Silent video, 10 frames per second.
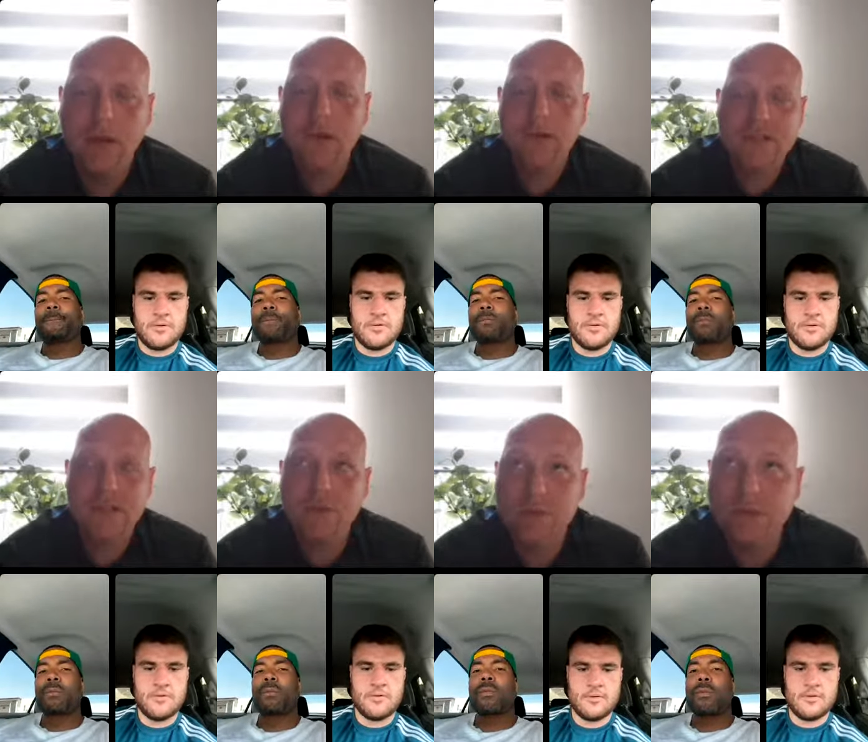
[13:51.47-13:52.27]

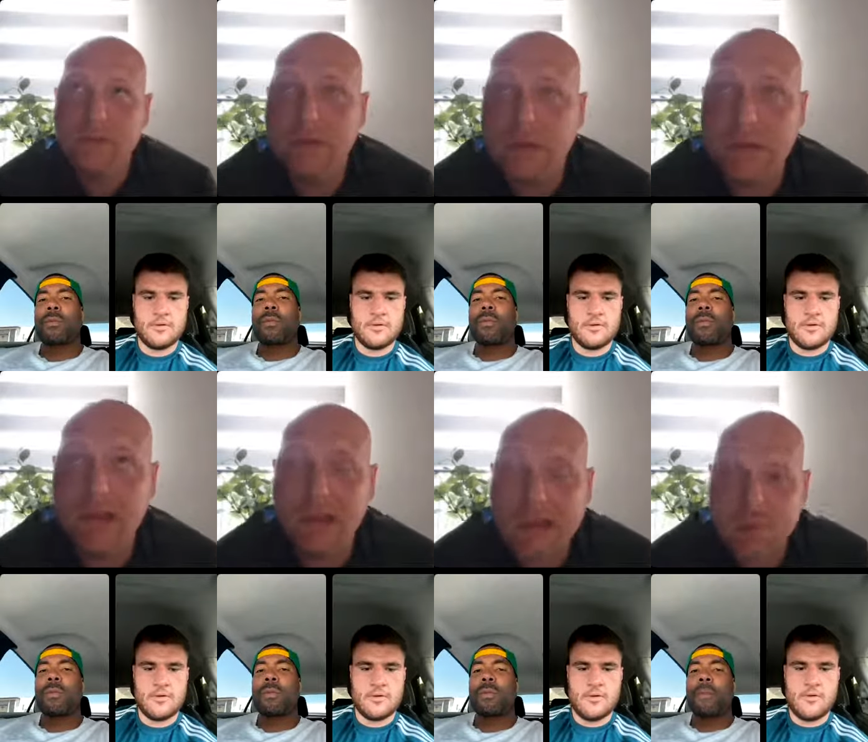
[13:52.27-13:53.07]
Speaker 1: So uh,
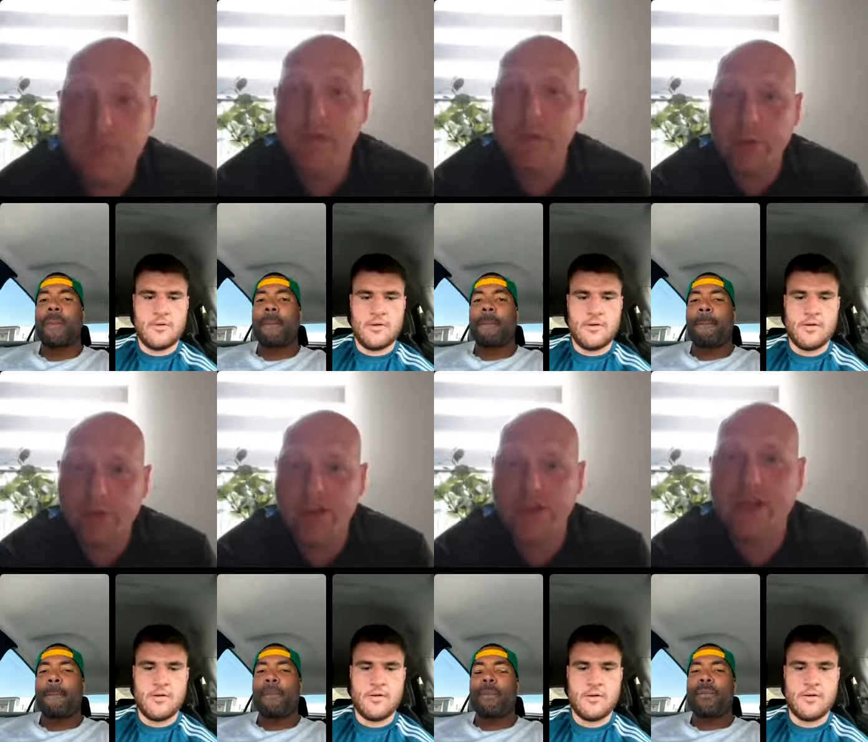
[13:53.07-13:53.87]
let's move on.
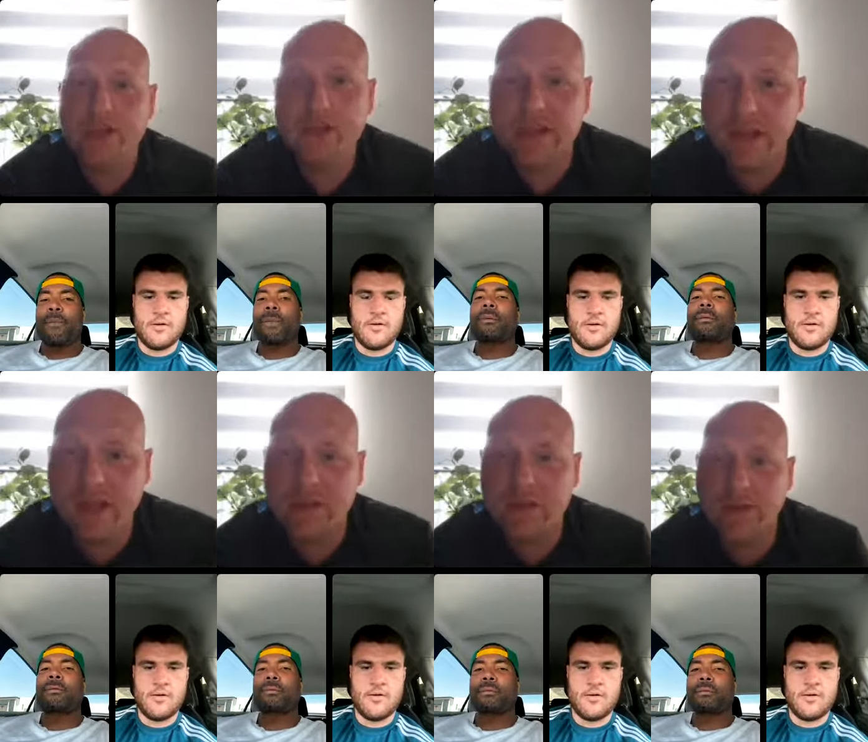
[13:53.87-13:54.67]
Predictions at
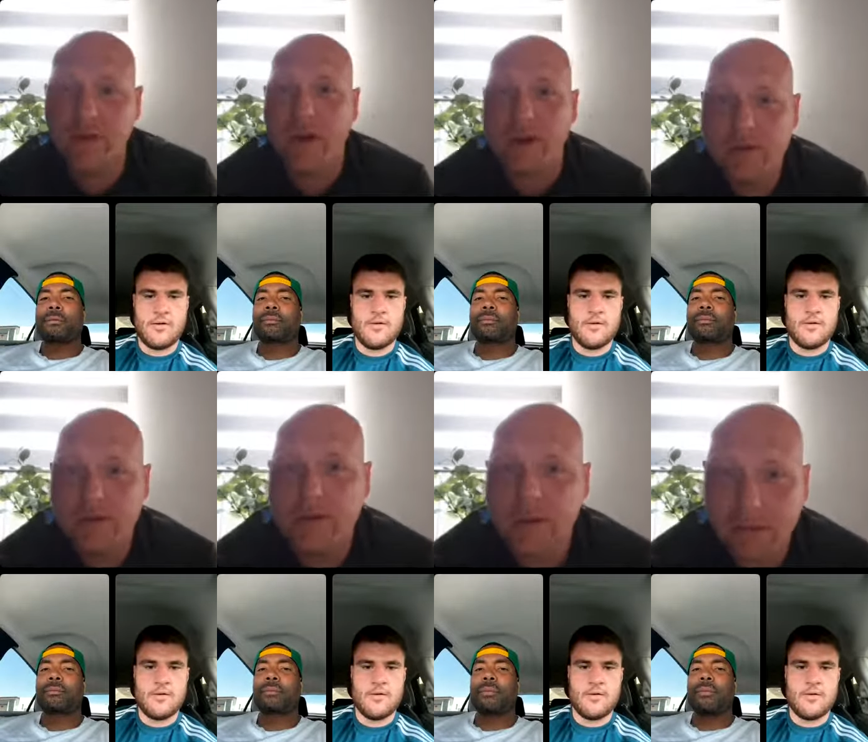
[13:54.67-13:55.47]
the end of the fight,
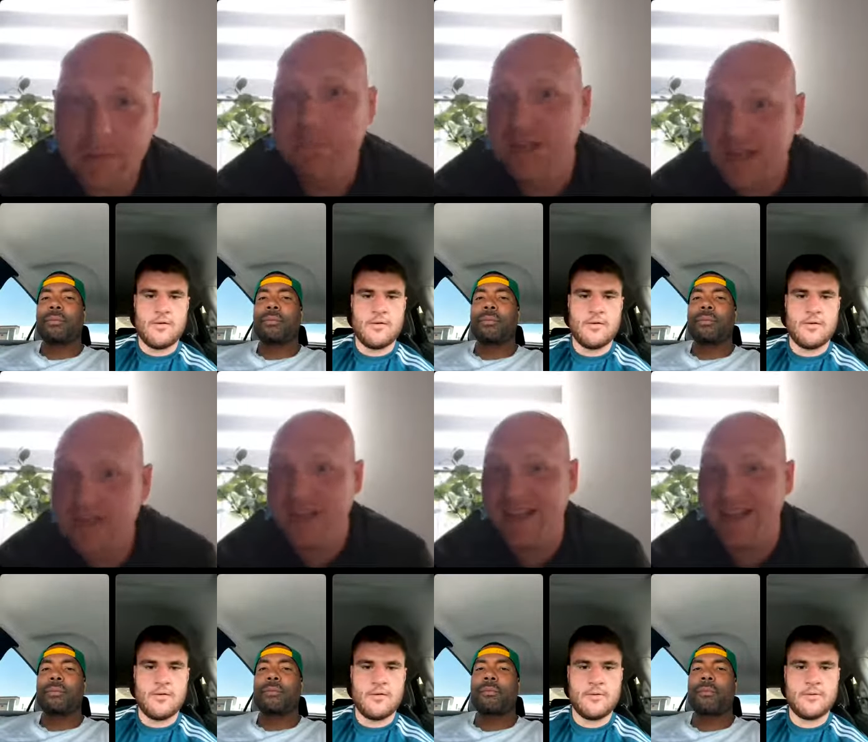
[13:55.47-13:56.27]
it, uh,
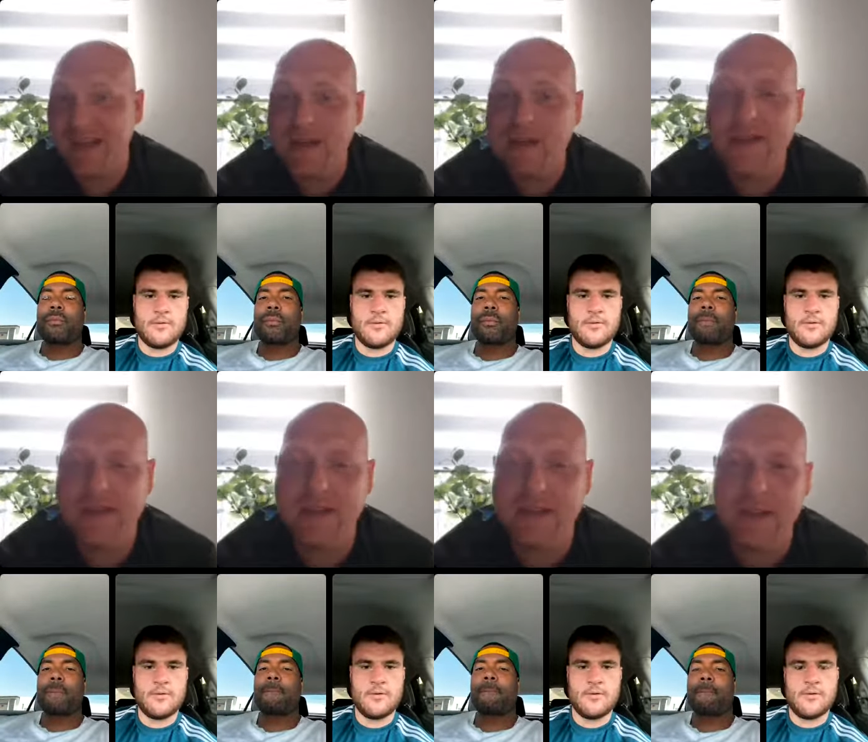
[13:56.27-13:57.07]
potentially again, if this
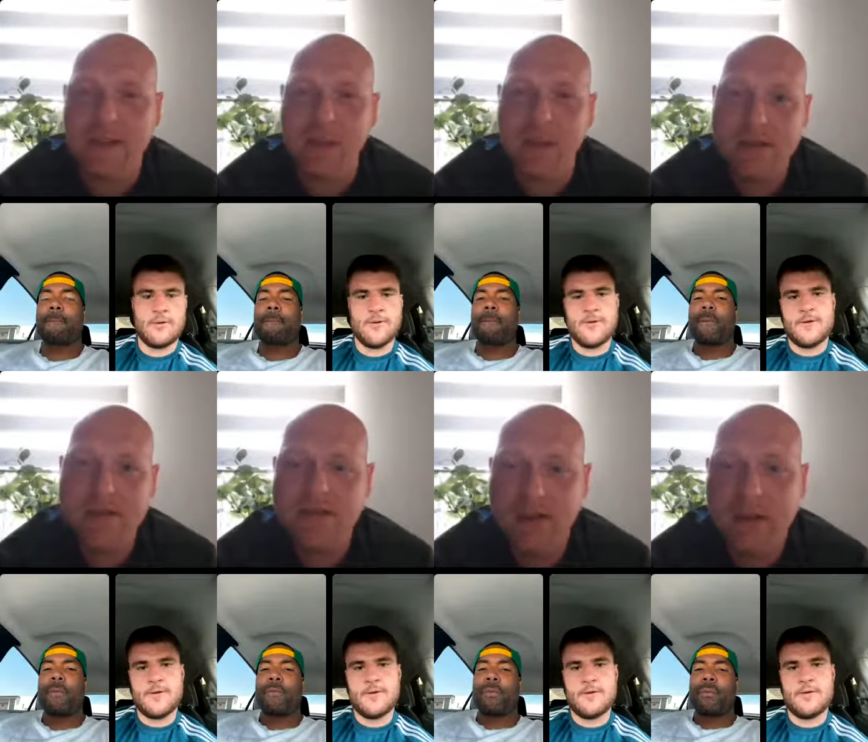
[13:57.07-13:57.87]
does take
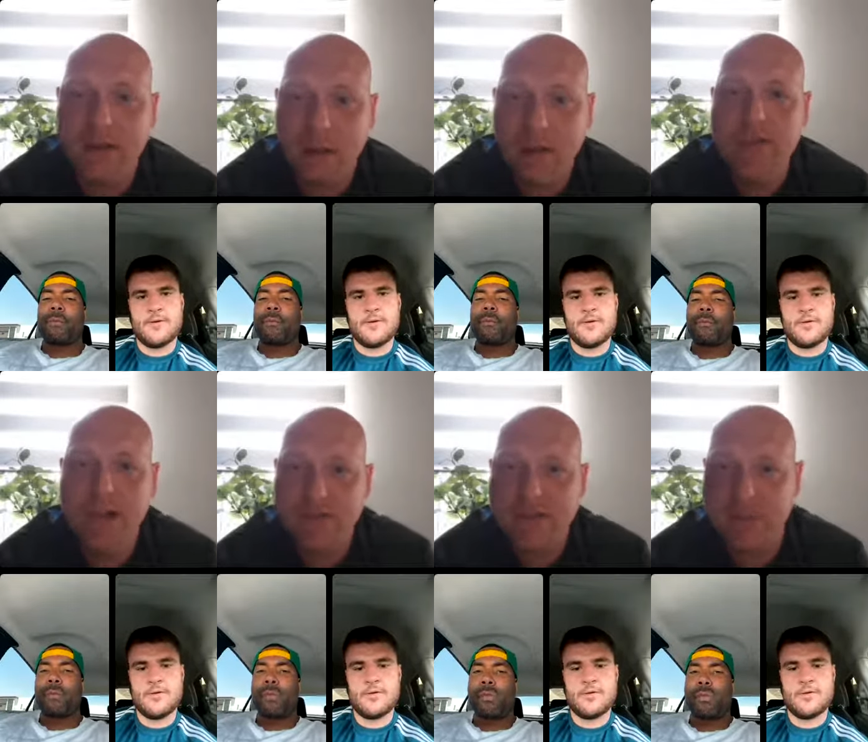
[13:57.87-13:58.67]
place, whose
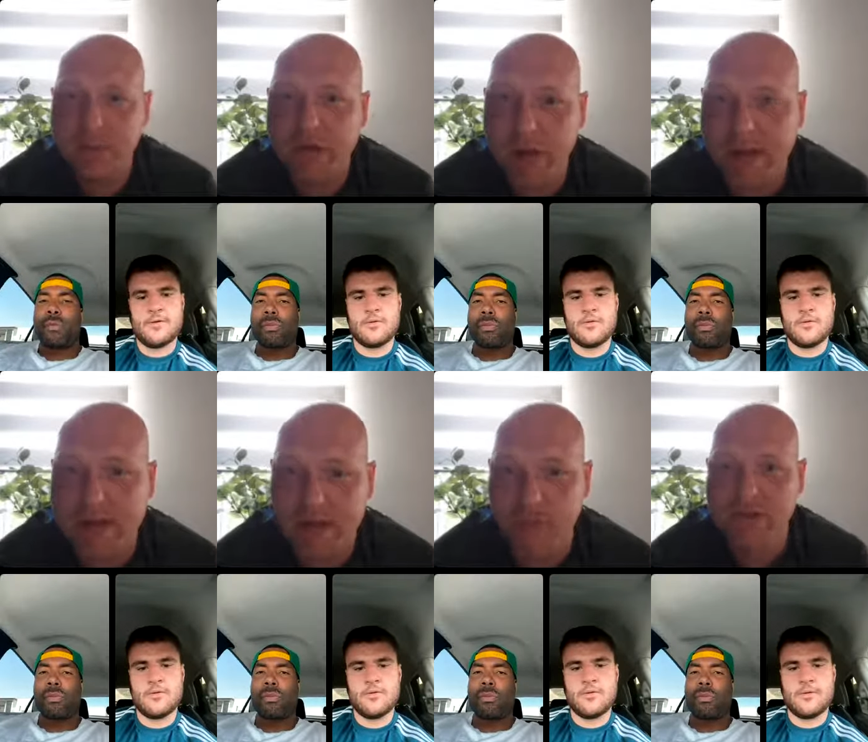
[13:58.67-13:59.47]
hand's going to be
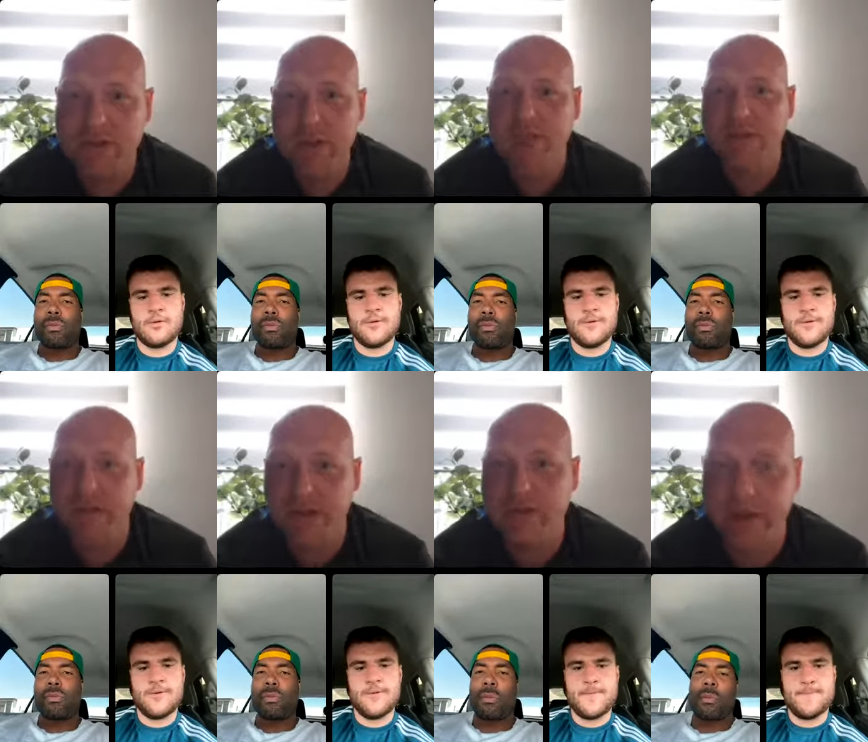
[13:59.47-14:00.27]
raised, and what's the method of
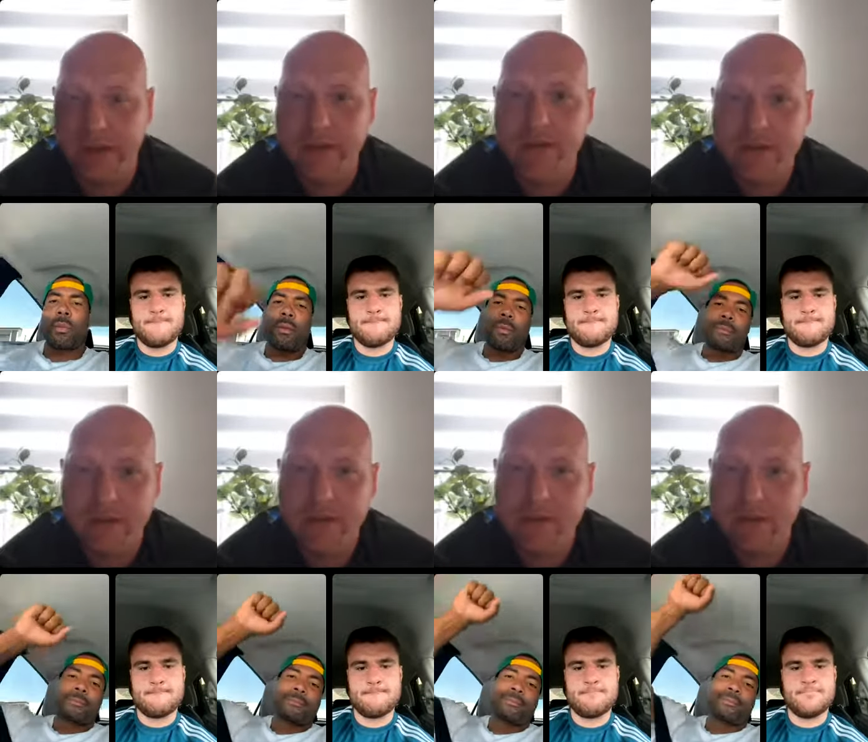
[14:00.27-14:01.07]
victory?
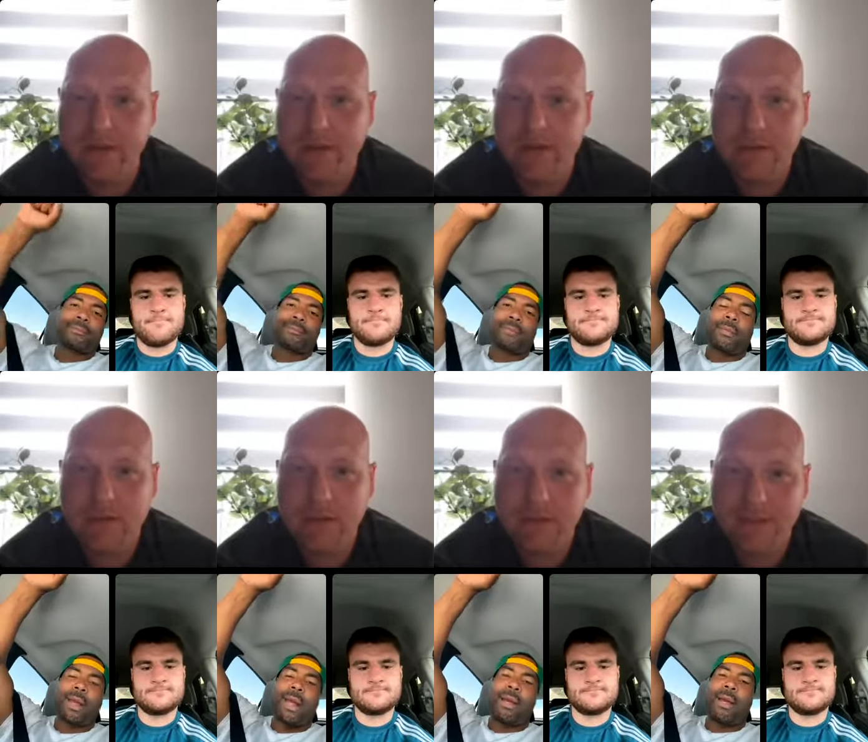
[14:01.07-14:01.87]

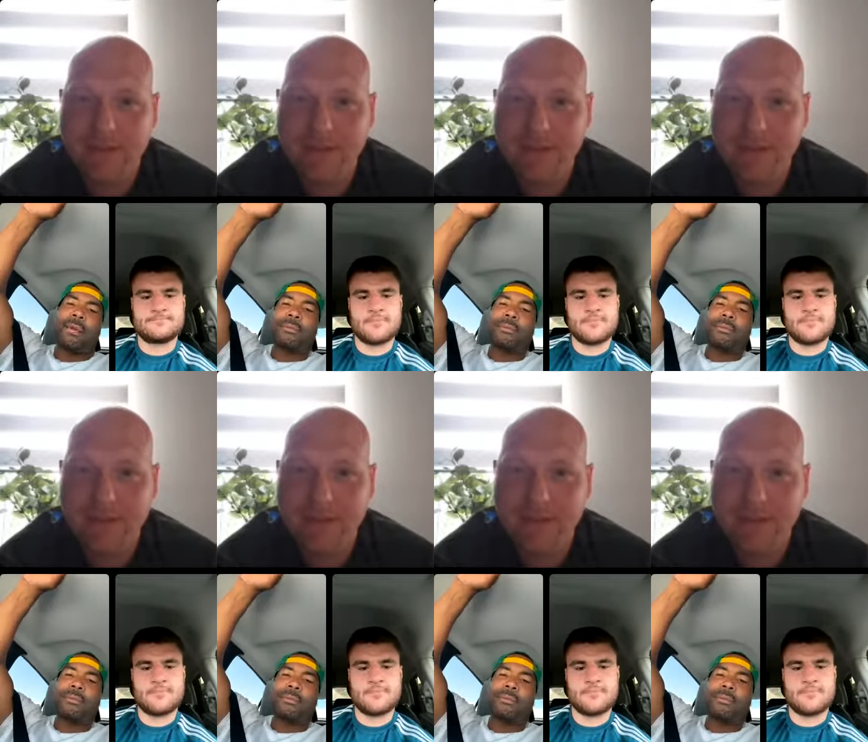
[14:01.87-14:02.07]
Speaker 2: Knockout.